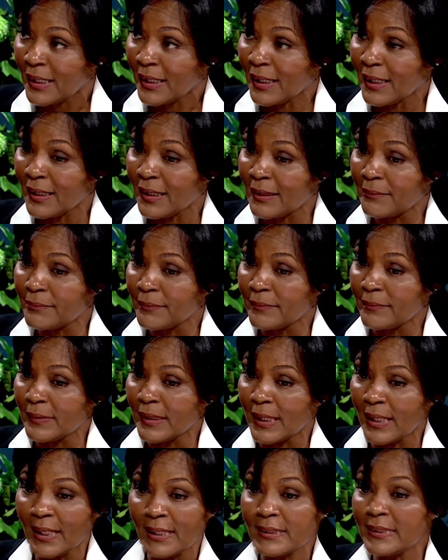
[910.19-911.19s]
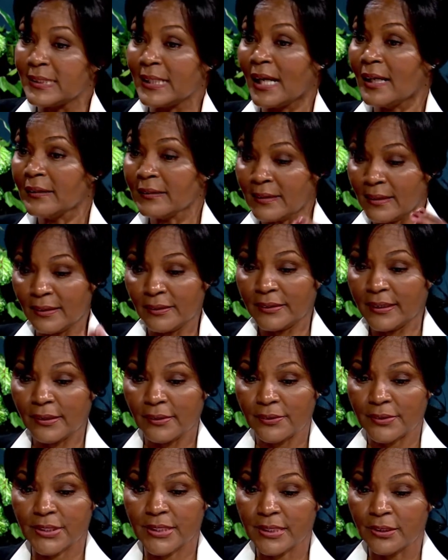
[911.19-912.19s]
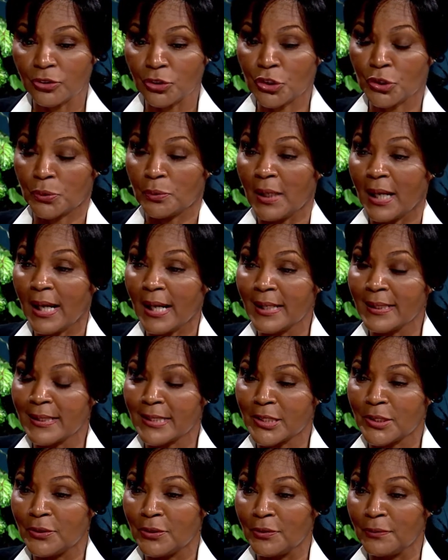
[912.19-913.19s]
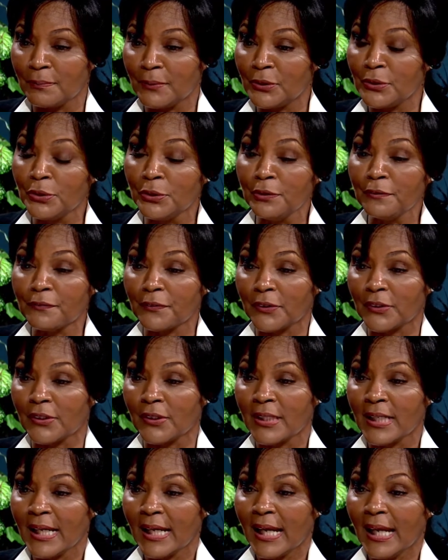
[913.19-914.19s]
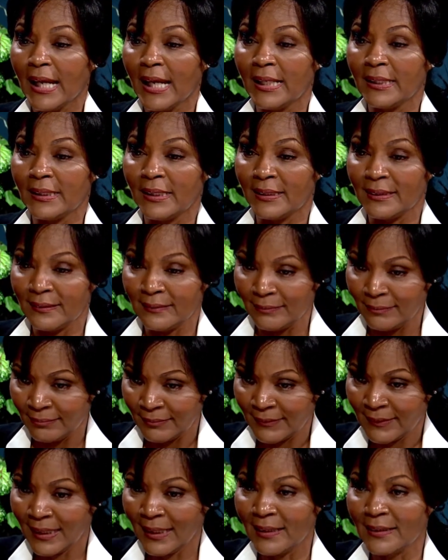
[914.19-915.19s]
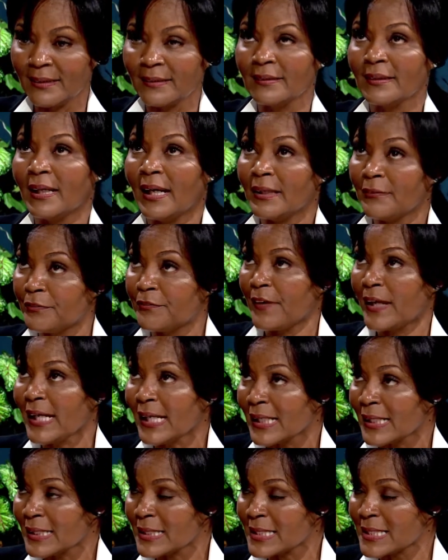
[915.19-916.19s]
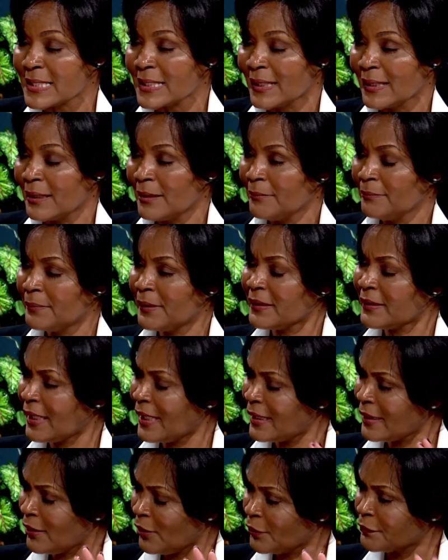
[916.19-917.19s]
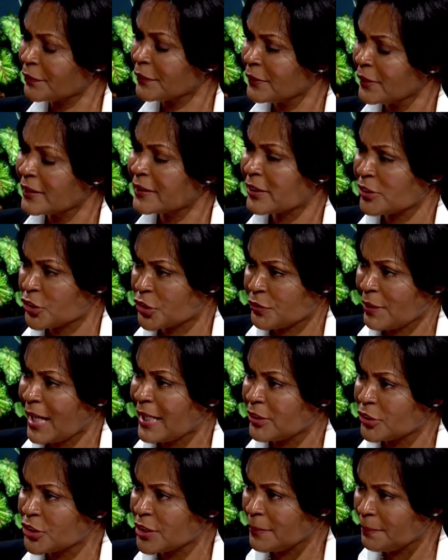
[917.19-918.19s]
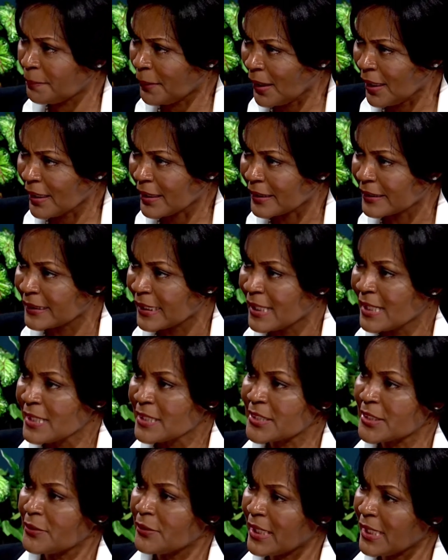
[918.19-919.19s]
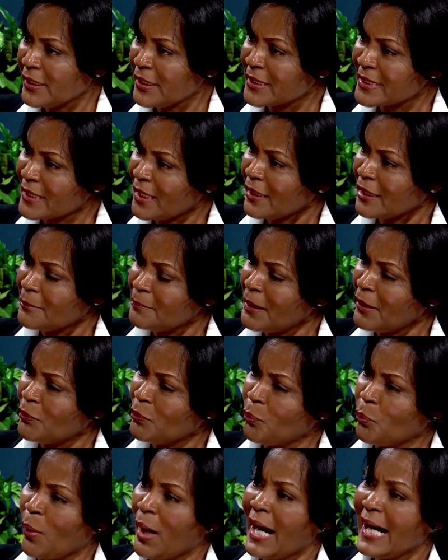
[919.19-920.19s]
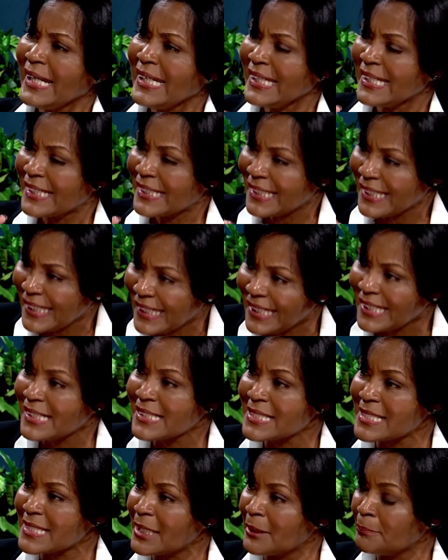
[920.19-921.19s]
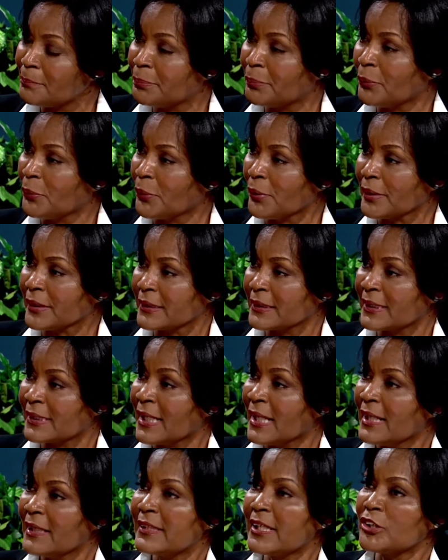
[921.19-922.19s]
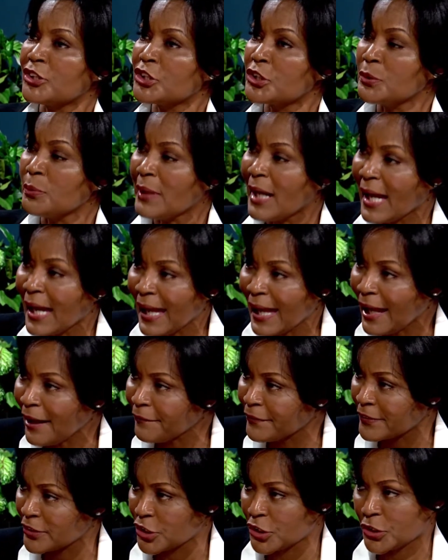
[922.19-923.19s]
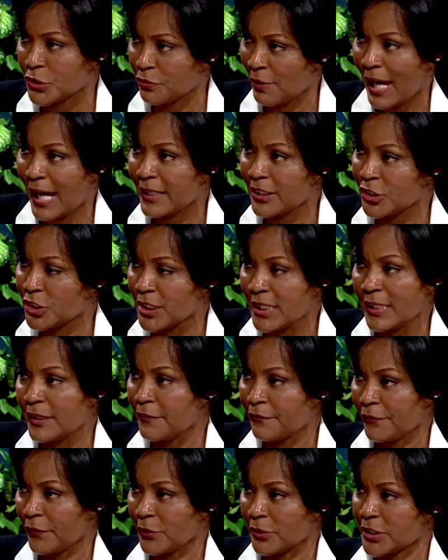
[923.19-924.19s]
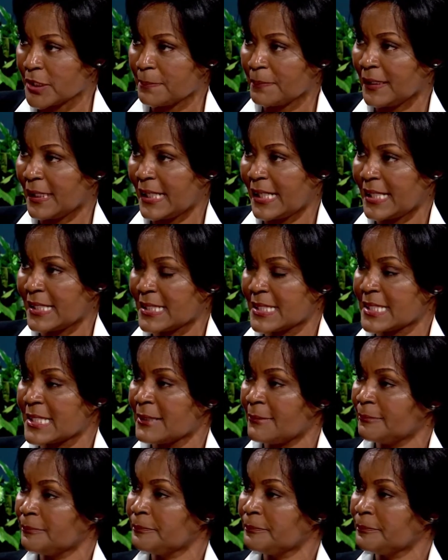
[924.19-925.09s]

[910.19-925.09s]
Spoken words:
And yet they're still trying to maneuver and advance, but they overlook the strategy part. Right. So can you talk about why it is important that you have a strategy in the first place?